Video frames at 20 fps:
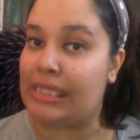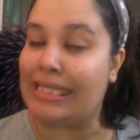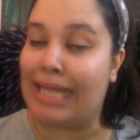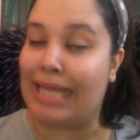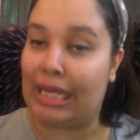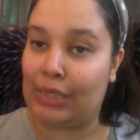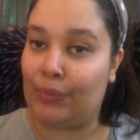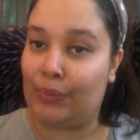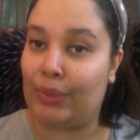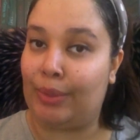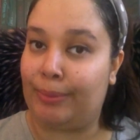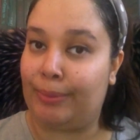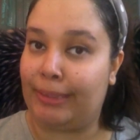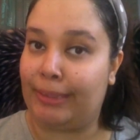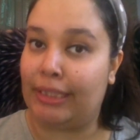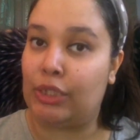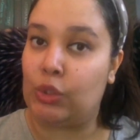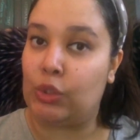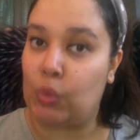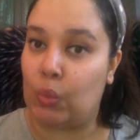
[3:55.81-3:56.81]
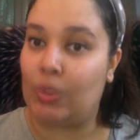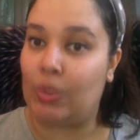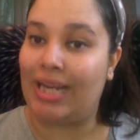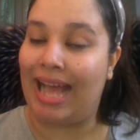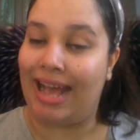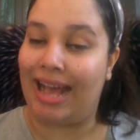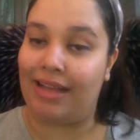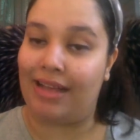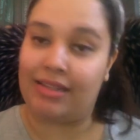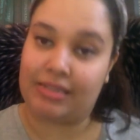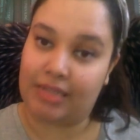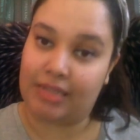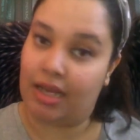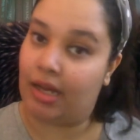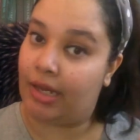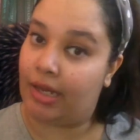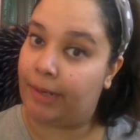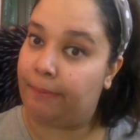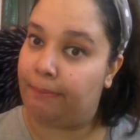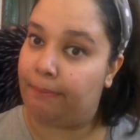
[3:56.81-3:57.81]
that will be known as
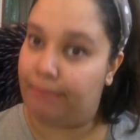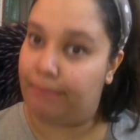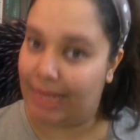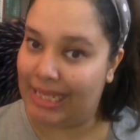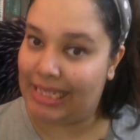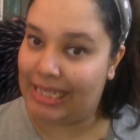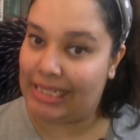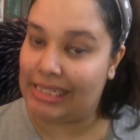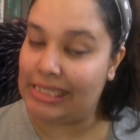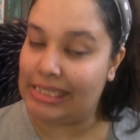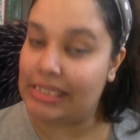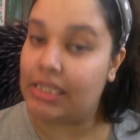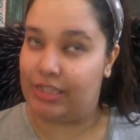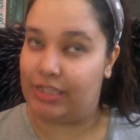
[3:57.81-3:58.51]
our base.